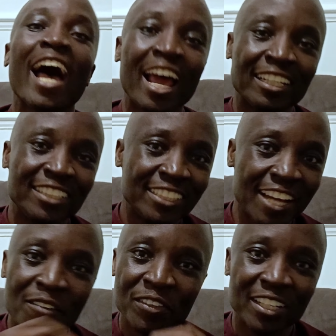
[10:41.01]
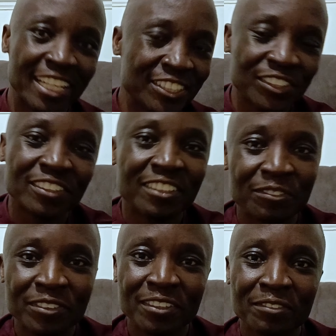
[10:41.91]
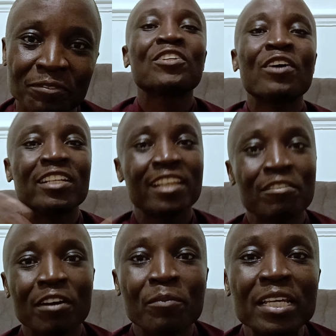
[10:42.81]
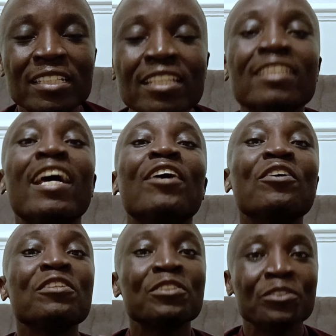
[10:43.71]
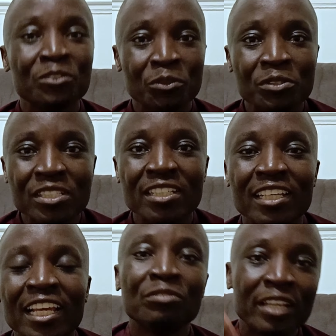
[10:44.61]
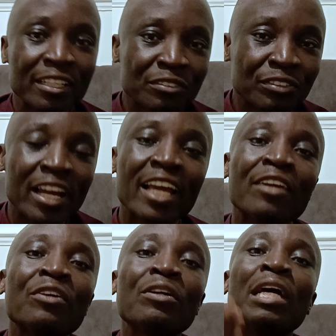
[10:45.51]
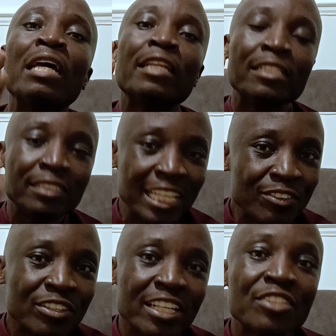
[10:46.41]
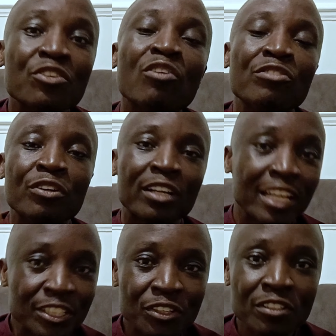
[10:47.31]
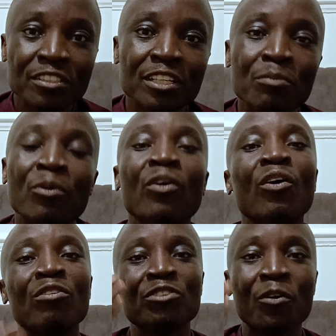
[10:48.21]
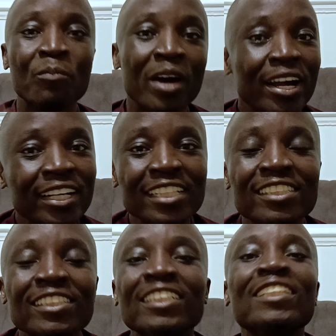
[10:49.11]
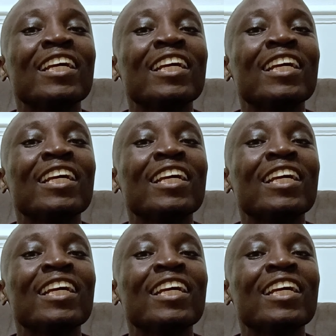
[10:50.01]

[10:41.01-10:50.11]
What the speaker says: and sham relationships. So whatever means they are going to use to verify the genuineness of your relationship or of your marriage,